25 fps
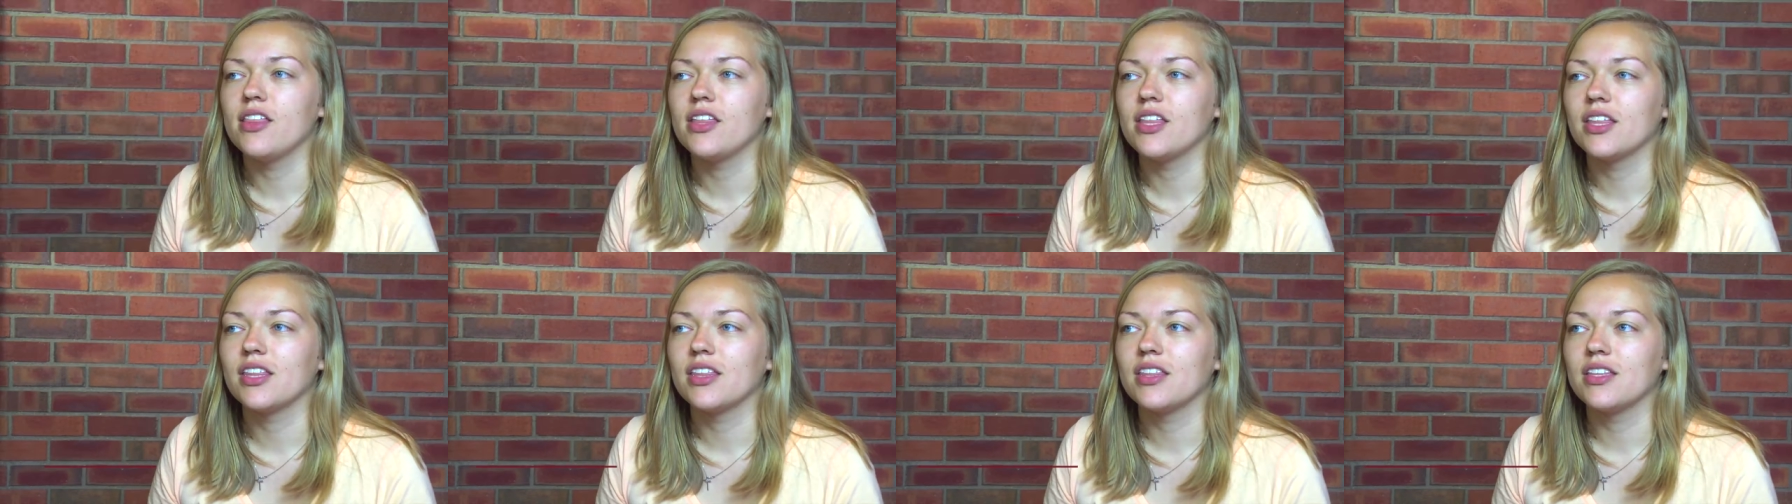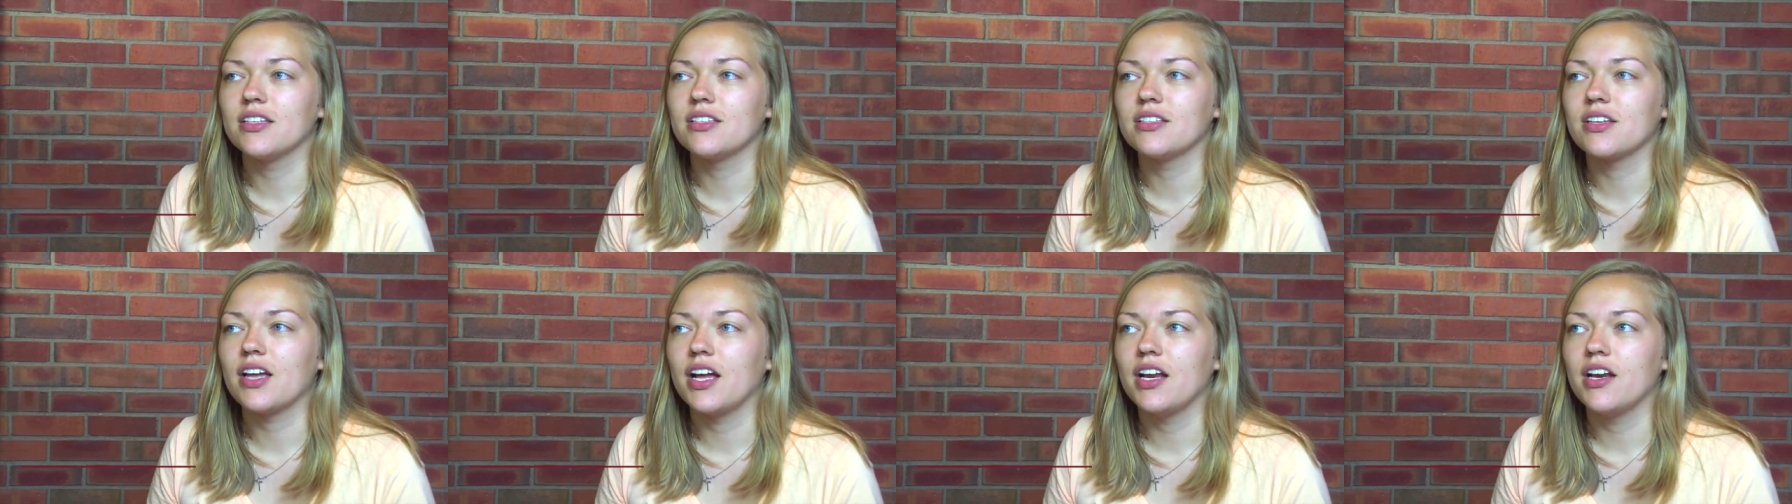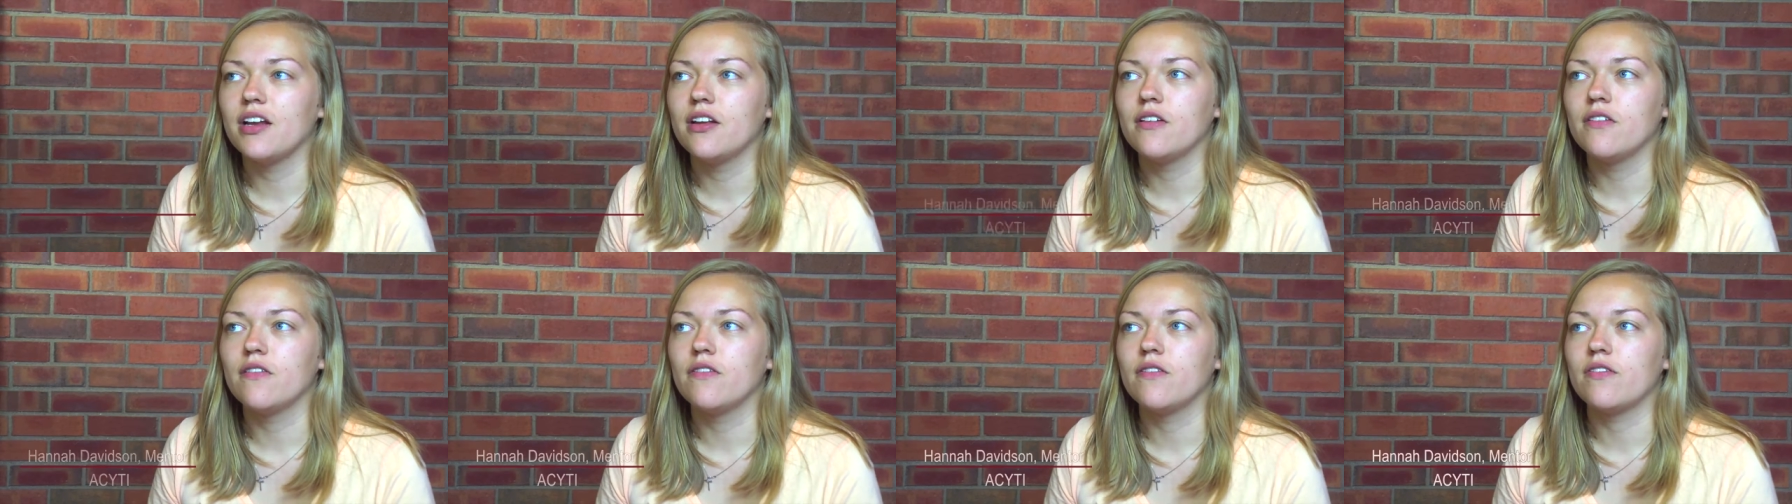think this
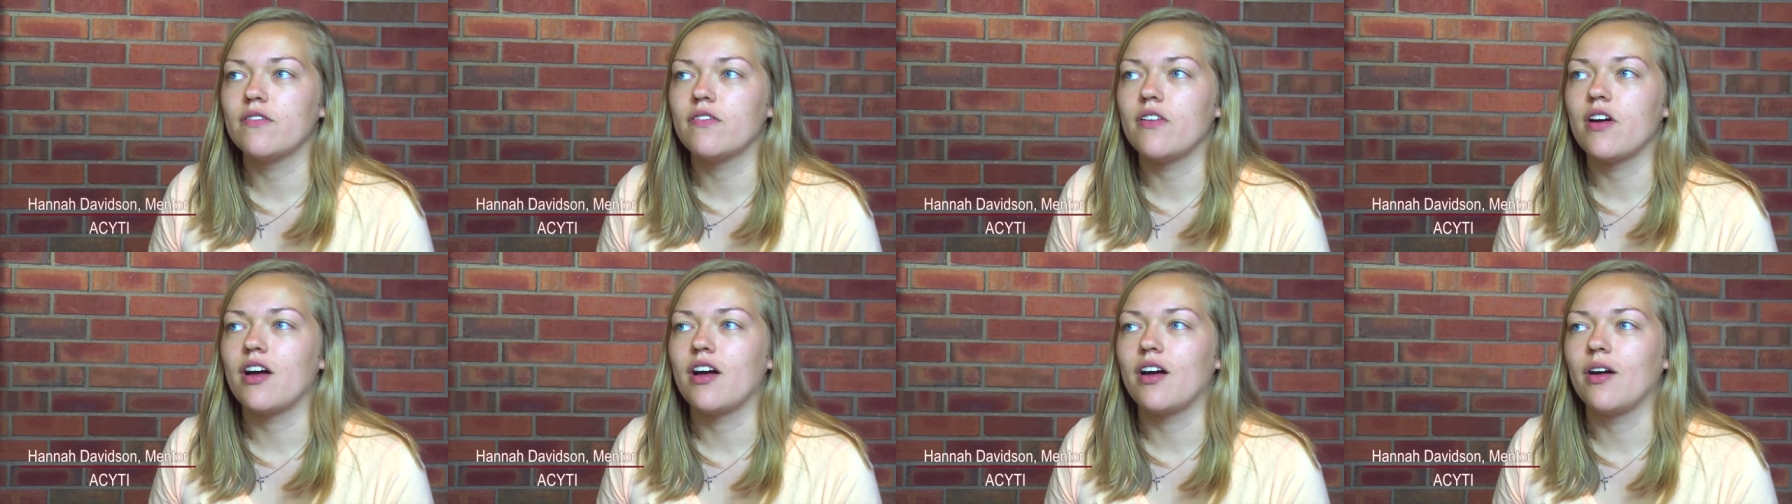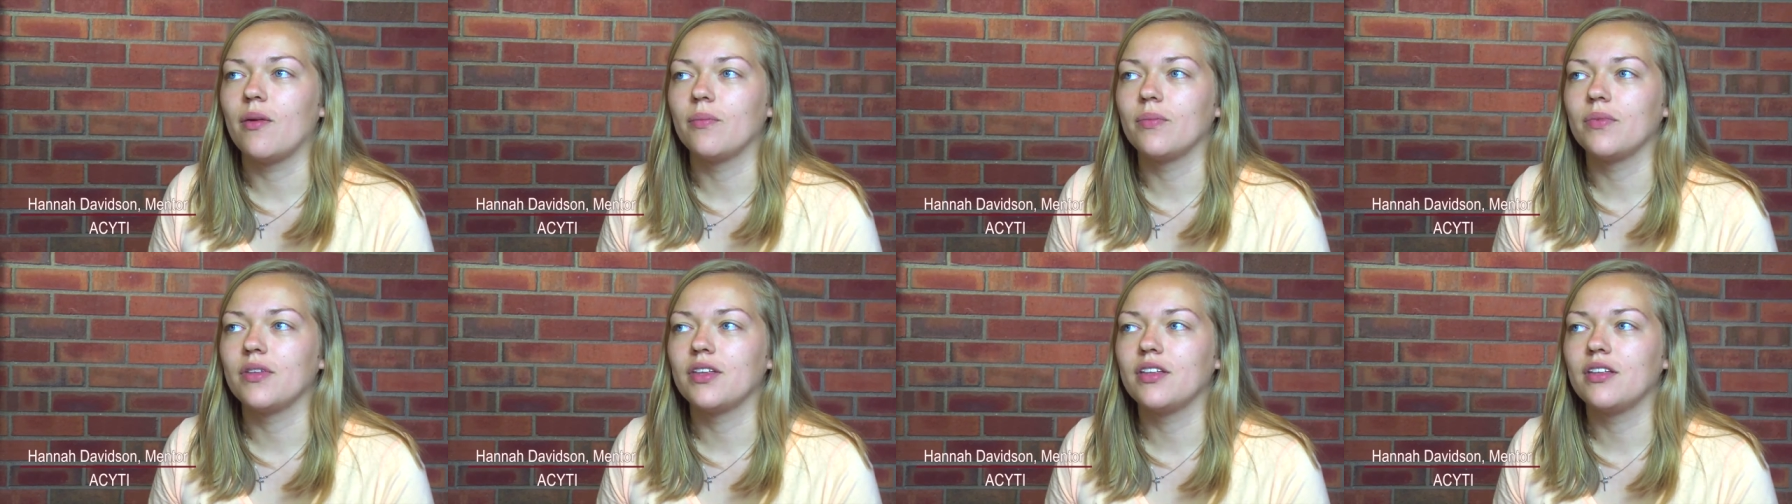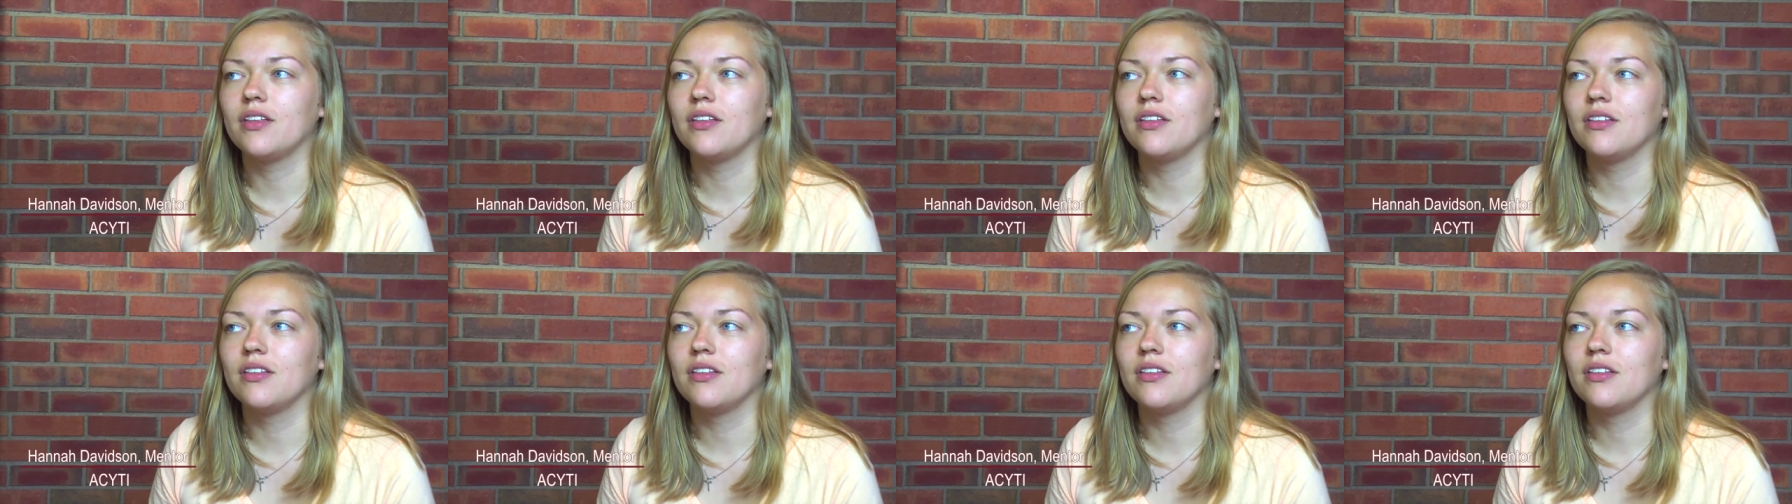kind of um,